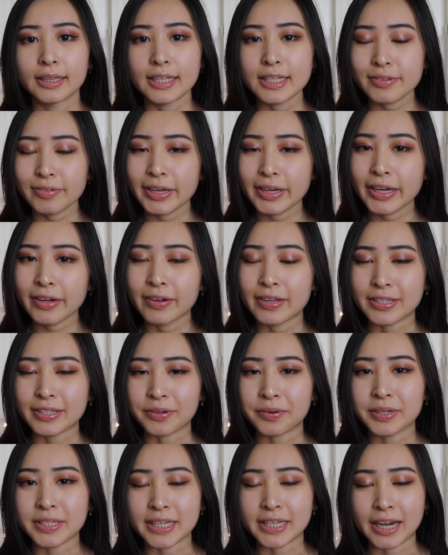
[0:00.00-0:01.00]
This video is
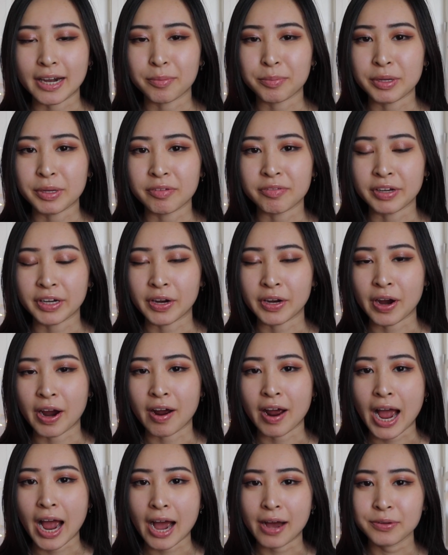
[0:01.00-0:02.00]
going to help you figure
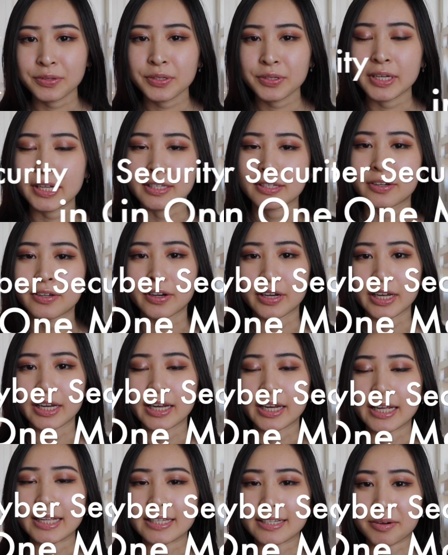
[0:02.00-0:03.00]
out how to get started
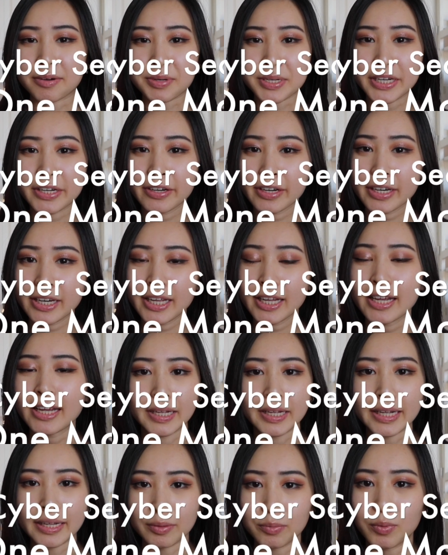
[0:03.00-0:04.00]
in cybersecurity
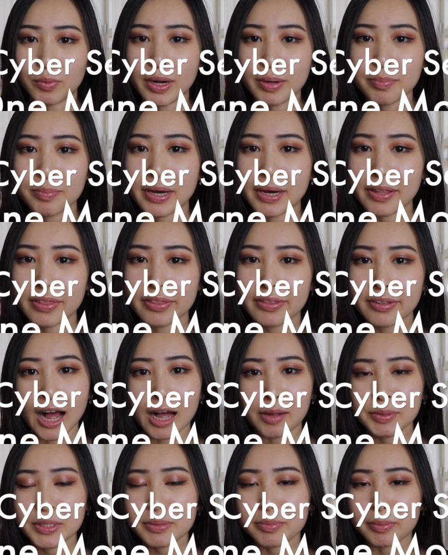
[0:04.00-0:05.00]
in one month.
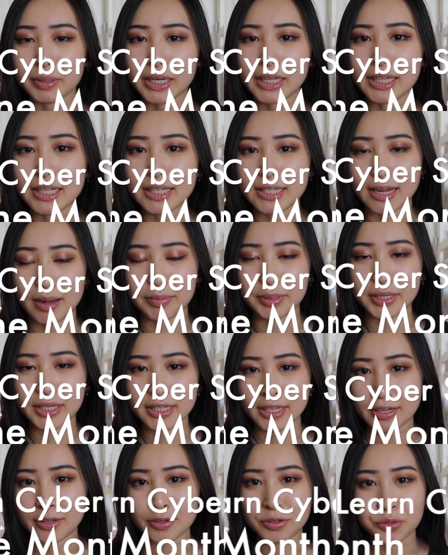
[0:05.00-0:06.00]
I'll be splitting these
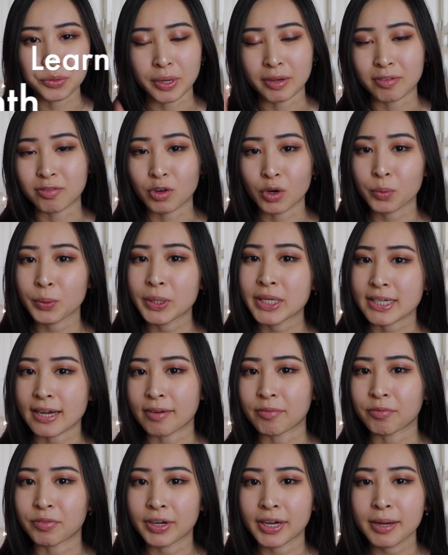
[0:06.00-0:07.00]
topics into a four week
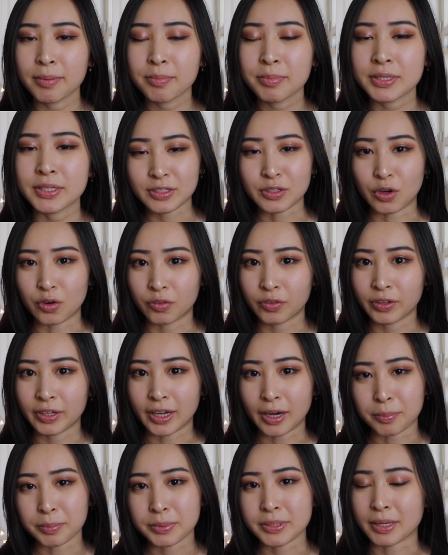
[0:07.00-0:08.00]
time frame, so hopefully it
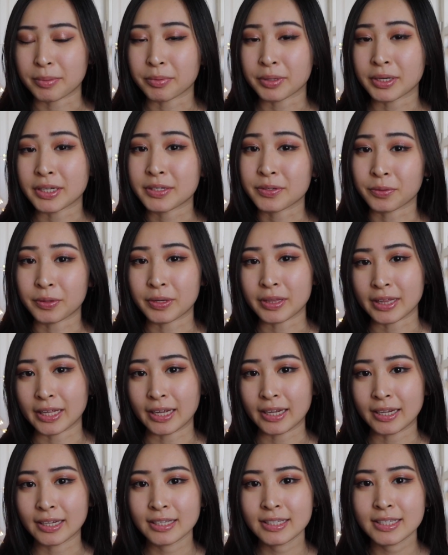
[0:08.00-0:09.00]
helps separate certain
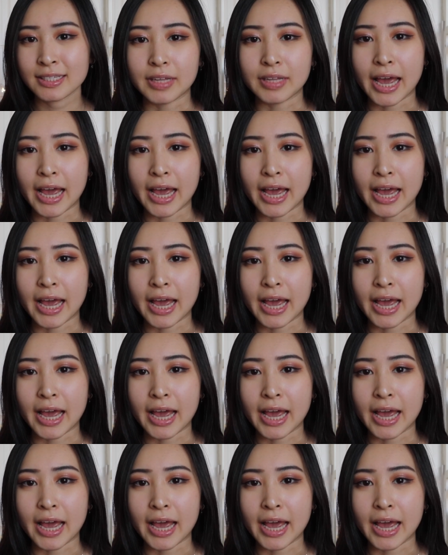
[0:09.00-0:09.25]
things